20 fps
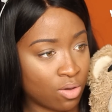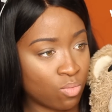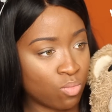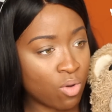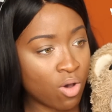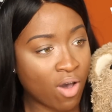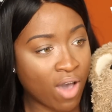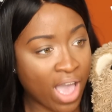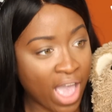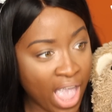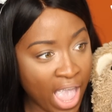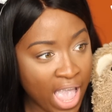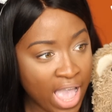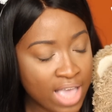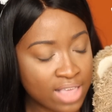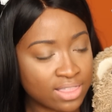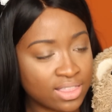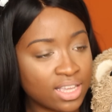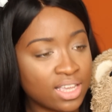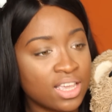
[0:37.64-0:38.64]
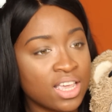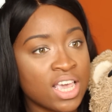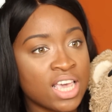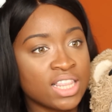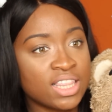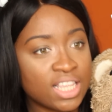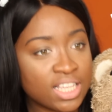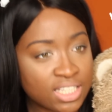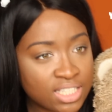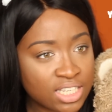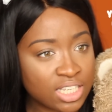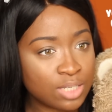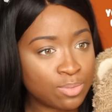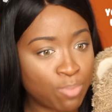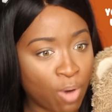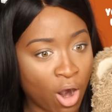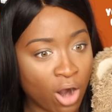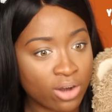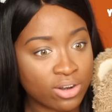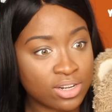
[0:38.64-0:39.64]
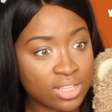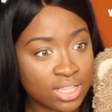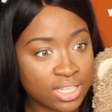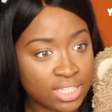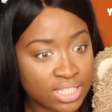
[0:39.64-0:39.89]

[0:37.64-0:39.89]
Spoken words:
Well, hey, this is part of the